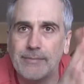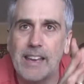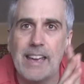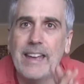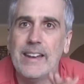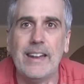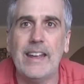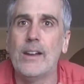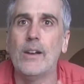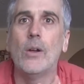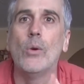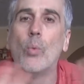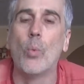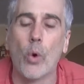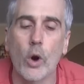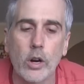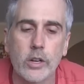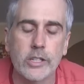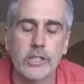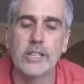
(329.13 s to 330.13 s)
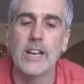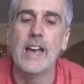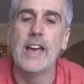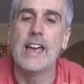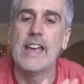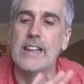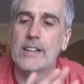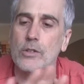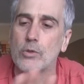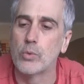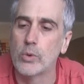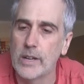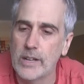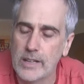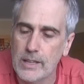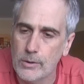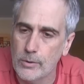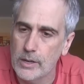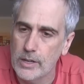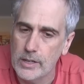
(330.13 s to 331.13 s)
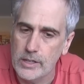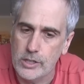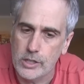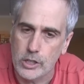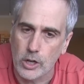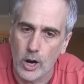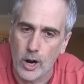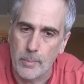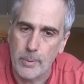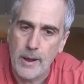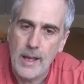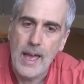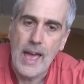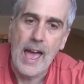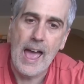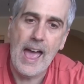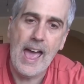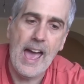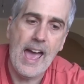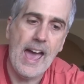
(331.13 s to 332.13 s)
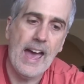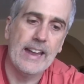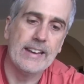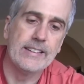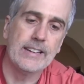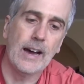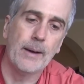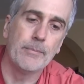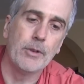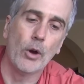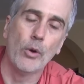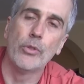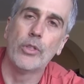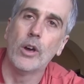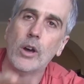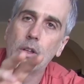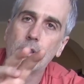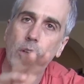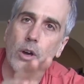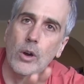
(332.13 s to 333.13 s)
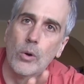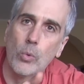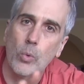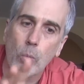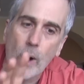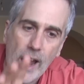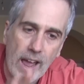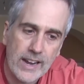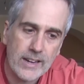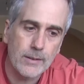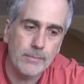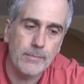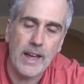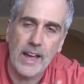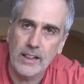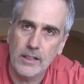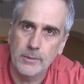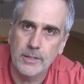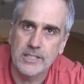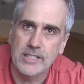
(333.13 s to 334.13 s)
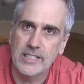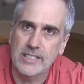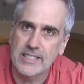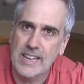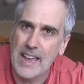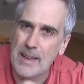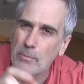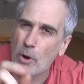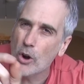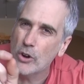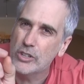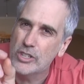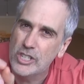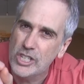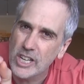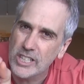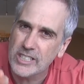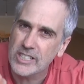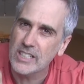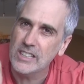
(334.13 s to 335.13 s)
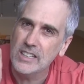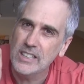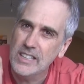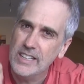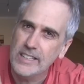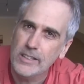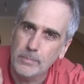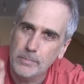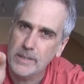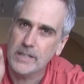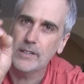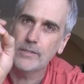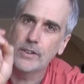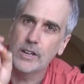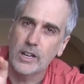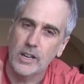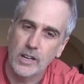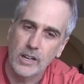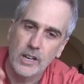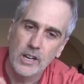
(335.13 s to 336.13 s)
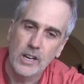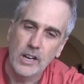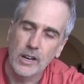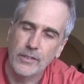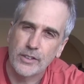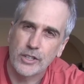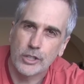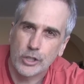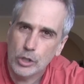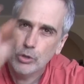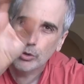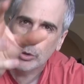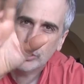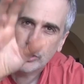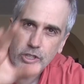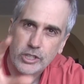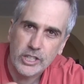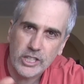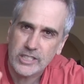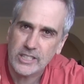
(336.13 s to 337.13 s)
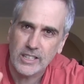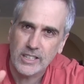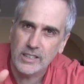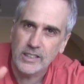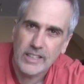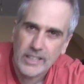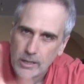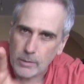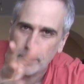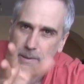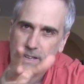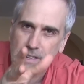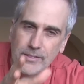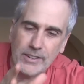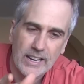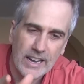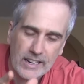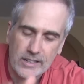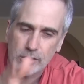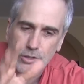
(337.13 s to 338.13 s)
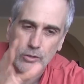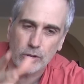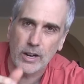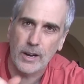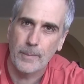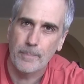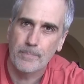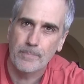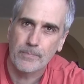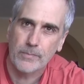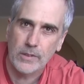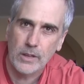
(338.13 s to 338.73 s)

It works. It's really, really sharp, and the random elements of this game are just a little bit of a juice, just a little bit of an extra